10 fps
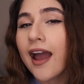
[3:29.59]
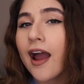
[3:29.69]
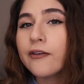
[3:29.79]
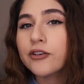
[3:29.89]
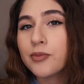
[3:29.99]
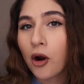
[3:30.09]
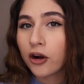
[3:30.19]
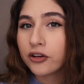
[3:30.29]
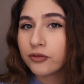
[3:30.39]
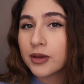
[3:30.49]
Every
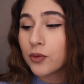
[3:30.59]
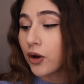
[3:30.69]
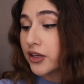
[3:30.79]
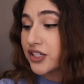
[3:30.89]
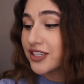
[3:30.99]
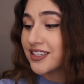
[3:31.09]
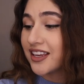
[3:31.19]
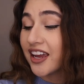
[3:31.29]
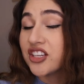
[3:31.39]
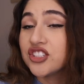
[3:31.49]
part of me wants to
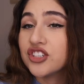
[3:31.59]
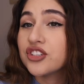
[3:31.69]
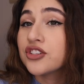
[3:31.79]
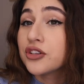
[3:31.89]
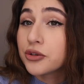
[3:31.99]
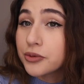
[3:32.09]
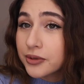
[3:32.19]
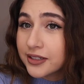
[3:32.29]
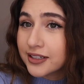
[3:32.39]
say Gisou